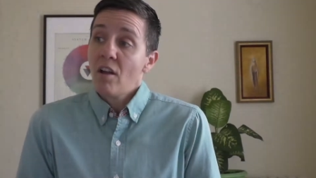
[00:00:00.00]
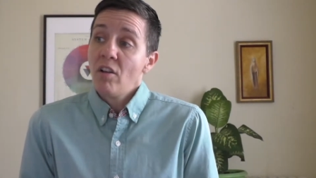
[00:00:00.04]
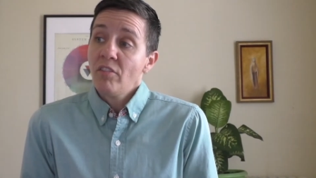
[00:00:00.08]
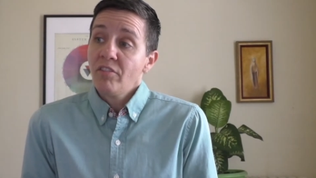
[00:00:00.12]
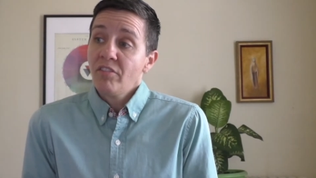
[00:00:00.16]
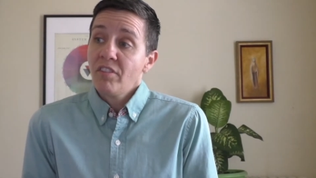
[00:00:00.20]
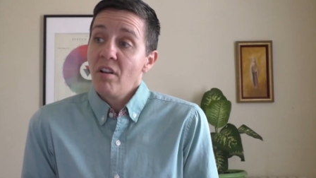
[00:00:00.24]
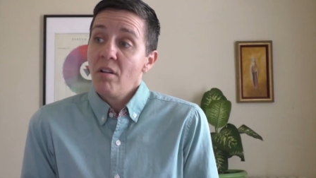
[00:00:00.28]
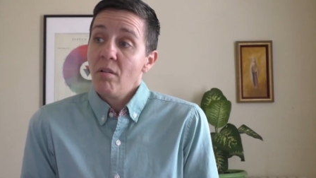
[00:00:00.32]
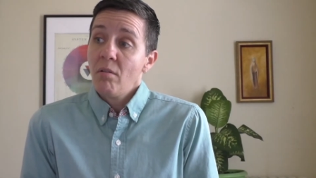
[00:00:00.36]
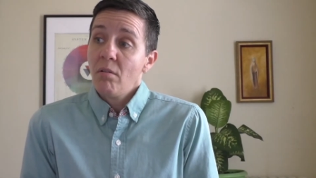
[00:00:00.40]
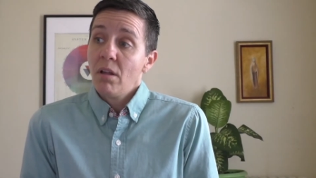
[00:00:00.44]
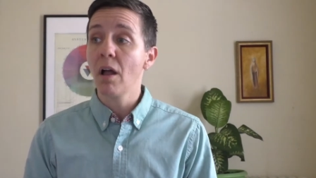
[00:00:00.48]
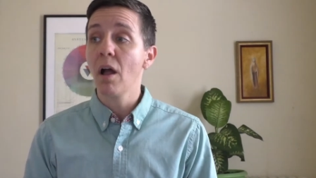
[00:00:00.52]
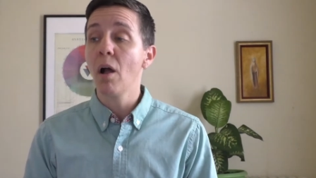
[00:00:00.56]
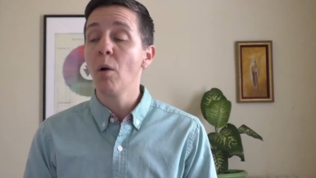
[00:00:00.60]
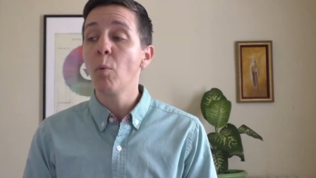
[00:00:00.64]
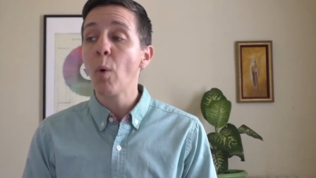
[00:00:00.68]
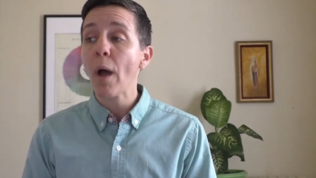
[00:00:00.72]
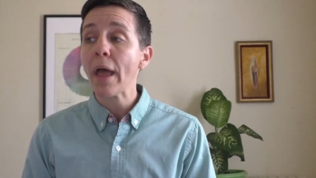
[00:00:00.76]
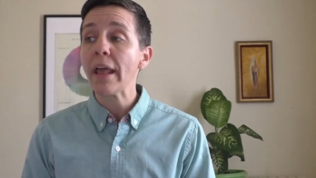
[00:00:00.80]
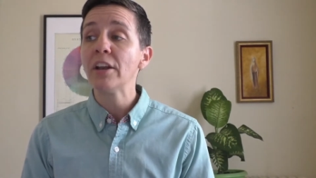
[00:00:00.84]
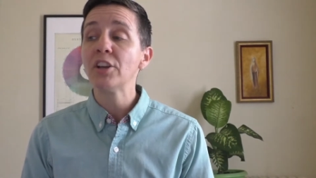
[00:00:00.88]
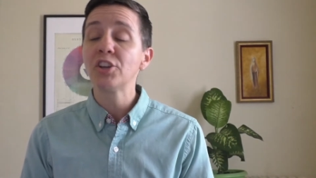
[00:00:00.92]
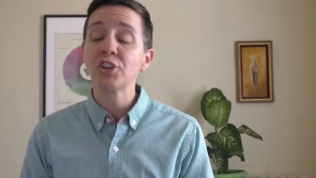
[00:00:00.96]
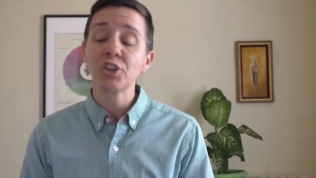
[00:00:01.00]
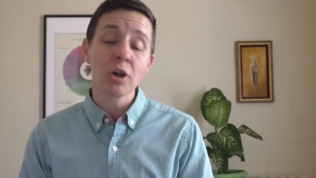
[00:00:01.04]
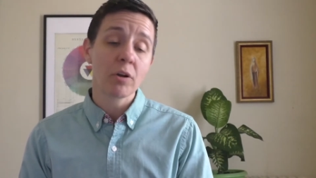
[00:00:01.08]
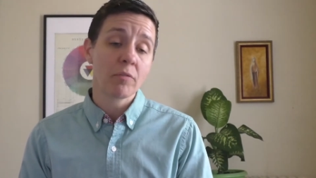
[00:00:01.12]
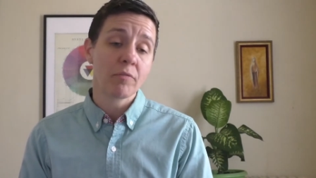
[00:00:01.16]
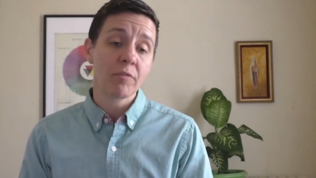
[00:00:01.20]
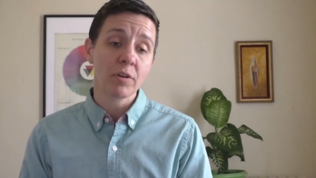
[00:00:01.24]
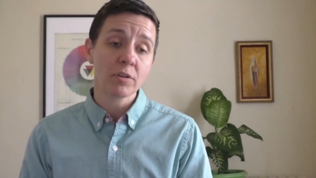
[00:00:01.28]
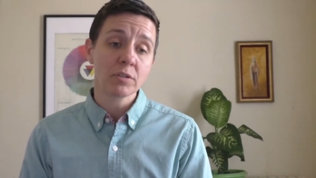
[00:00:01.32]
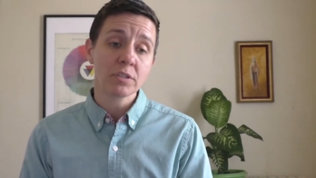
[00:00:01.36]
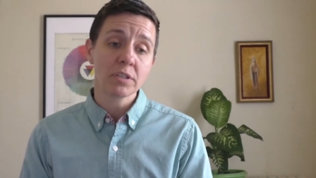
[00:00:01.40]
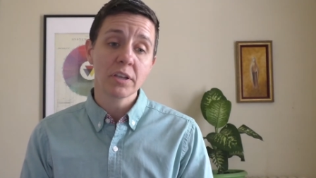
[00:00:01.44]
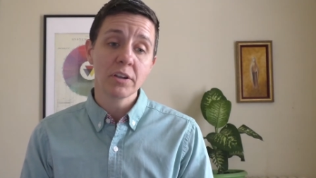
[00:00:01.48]
also a way to show
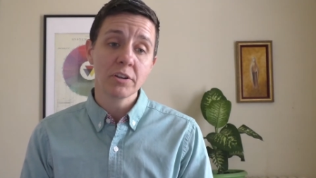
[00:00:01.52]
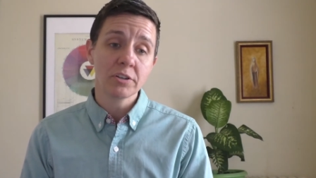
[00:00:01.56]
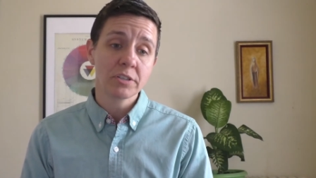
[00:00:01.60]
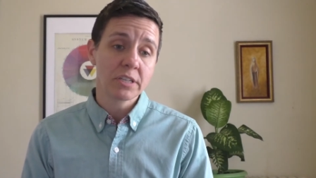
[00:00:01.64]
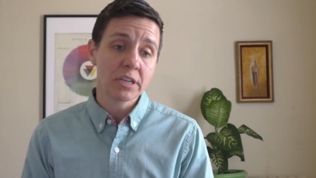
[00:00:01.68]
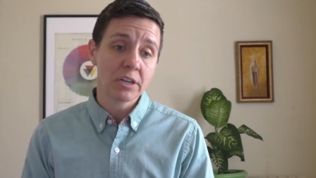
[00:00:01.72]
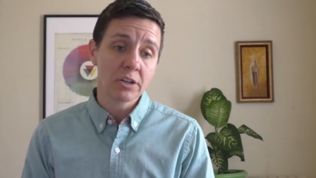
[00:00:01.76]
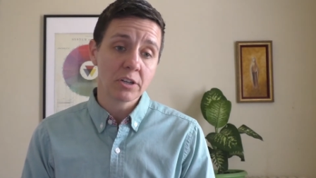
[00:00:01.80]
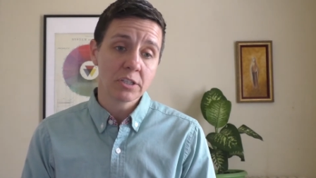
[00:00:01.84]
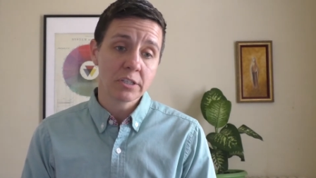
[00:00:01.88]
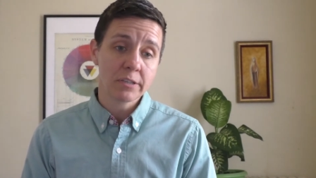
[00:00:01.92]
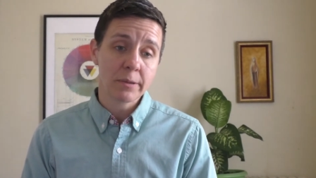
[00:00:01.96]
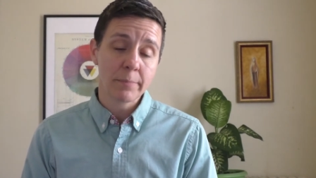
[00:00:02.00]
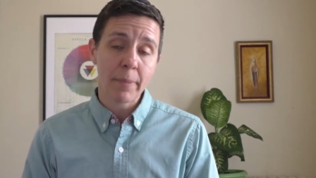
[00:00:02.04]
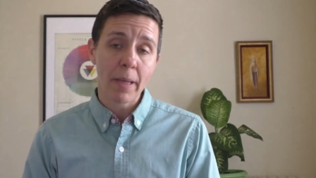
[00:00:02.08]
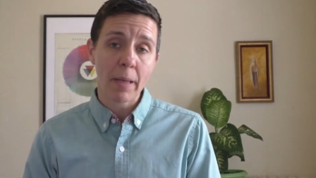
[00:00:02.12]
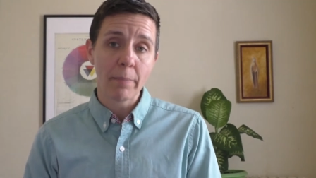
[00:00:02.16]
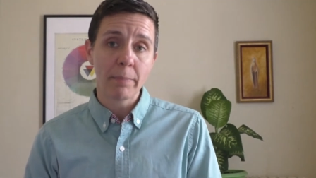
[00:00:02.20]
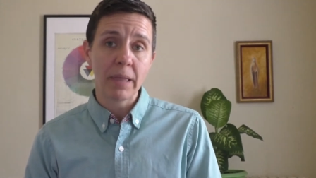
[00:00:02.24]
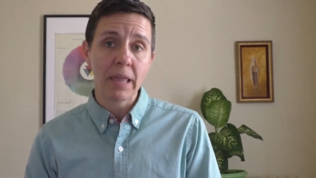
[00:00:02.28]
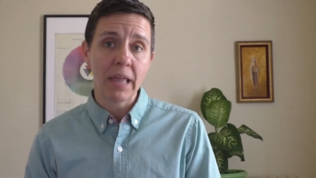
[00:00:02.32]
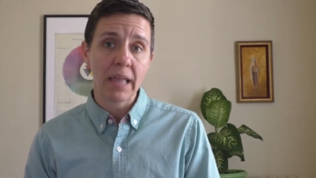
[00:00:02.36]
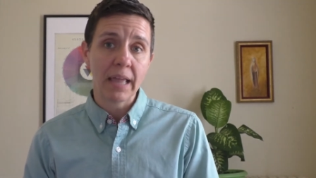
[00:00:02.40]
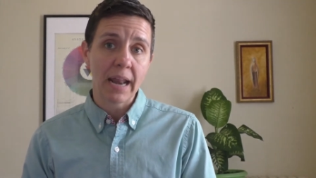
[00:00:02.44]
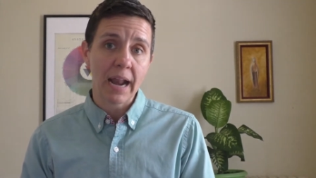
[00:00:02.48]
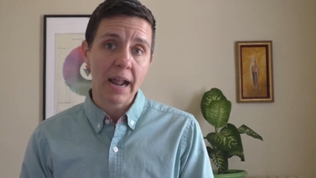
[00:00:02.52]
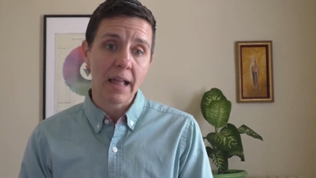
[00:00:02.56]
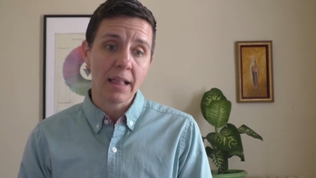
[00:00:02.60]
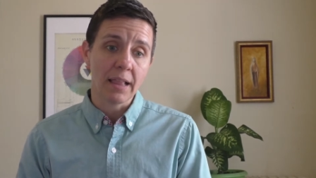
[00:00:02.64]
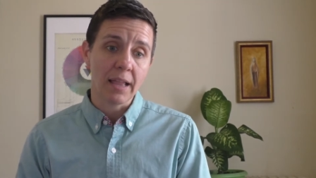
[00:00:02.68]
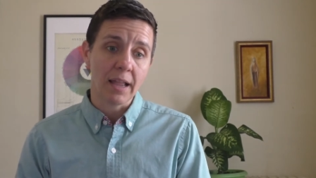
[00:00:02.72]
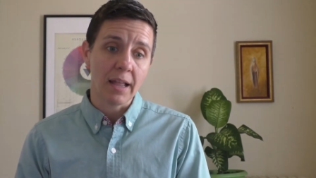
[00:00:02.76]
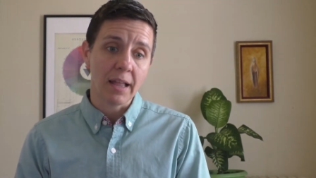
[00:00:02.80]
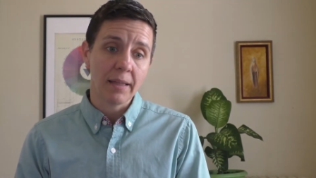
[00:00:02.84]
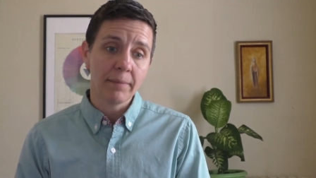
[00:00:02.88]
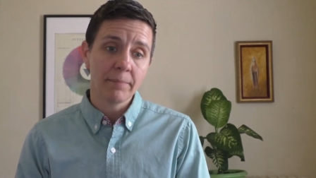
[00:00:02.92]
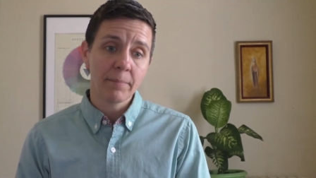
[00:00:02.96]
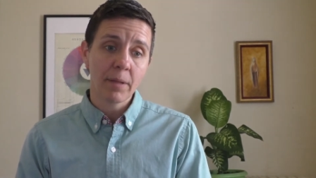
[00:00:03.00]
folks that you're serious about being an
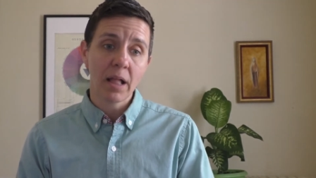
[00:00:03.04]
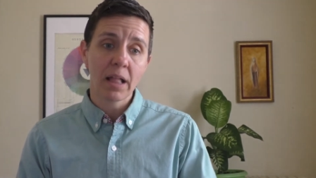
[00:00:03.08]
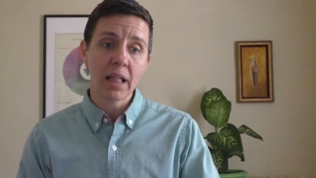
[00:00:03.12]
ally.